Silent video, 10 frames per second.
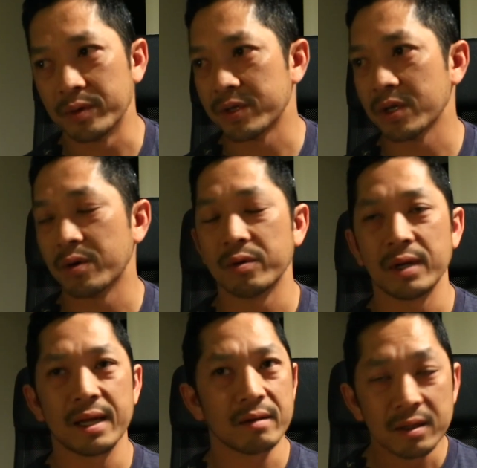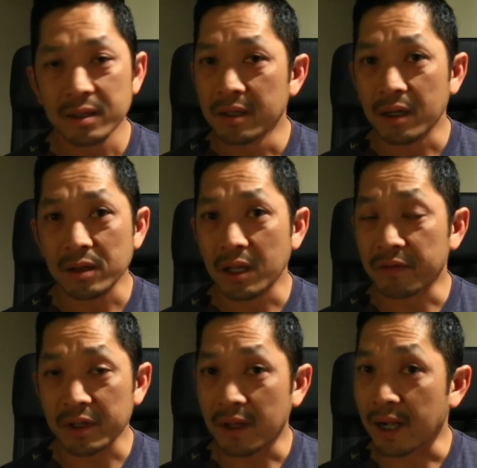And so at
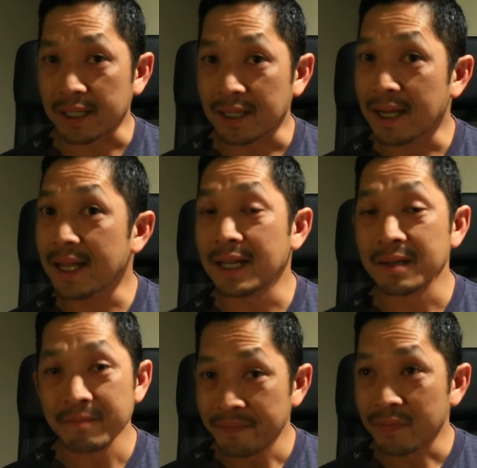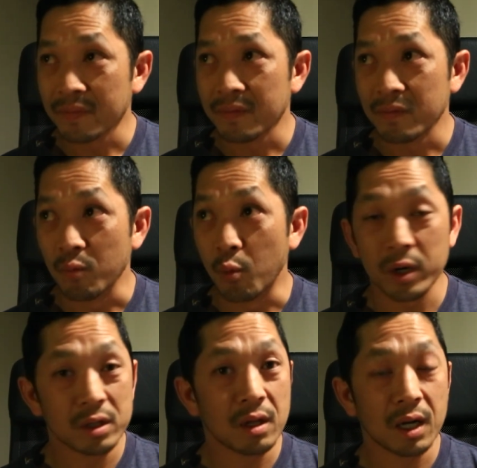11 o'clock at night, 1
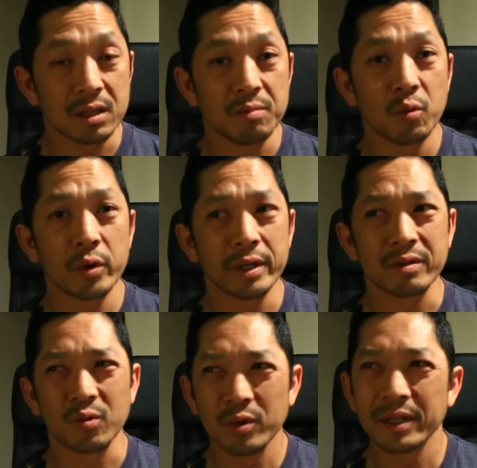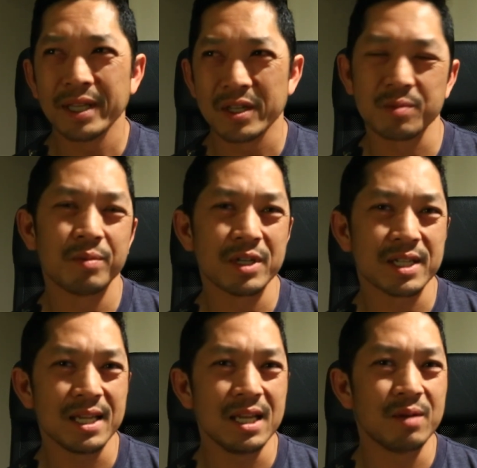o'clock in the morning, there really isn't much
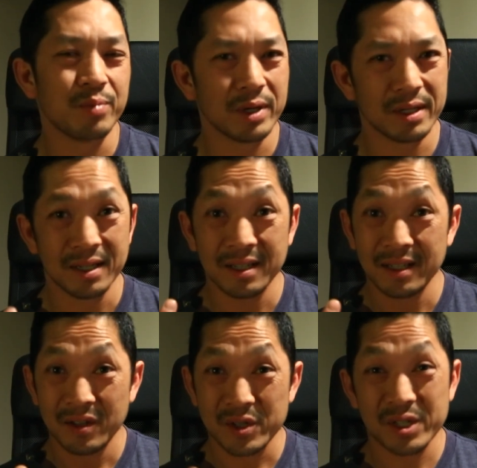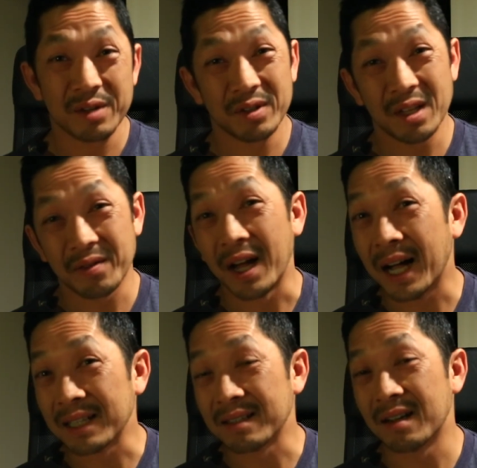to eat but 7-Eleven
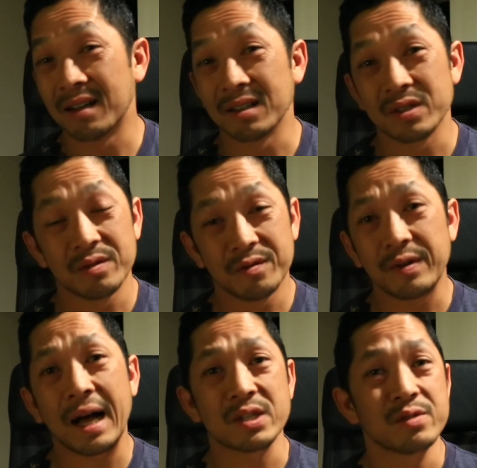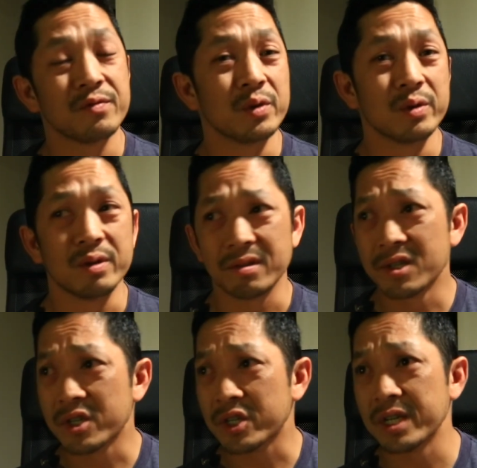hot dogs, fast food,
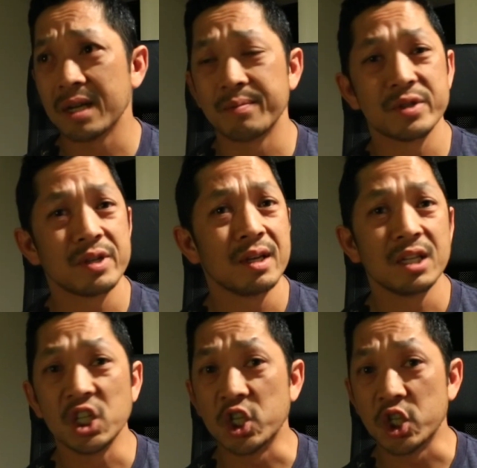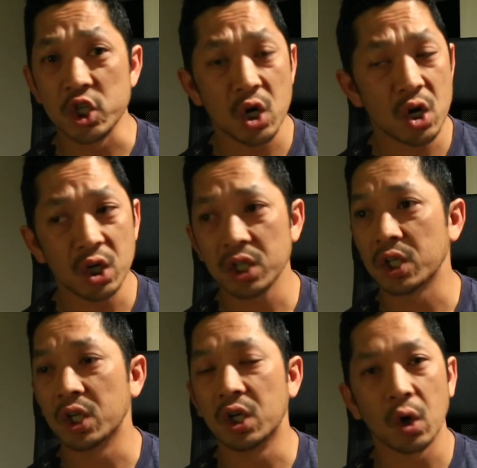chips, junk,
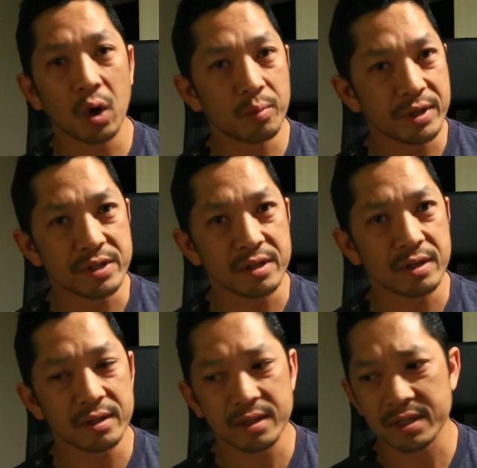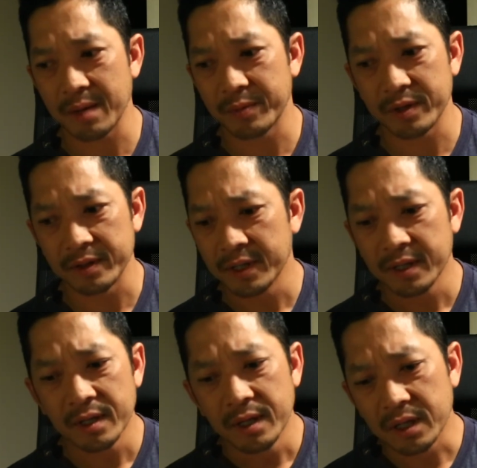garbage, the type of
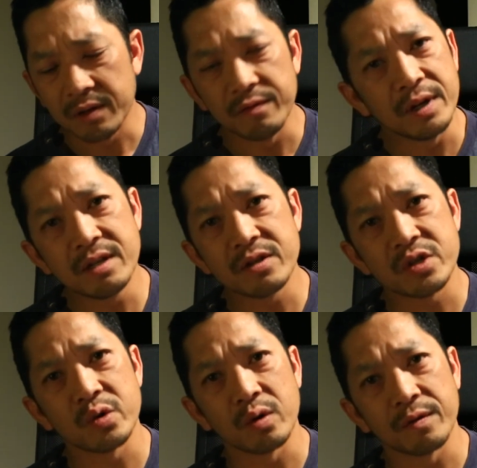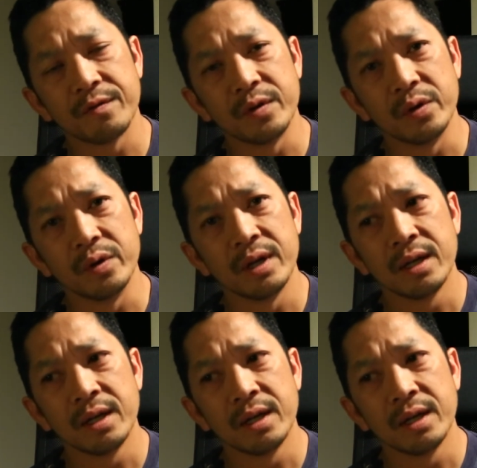convenience store food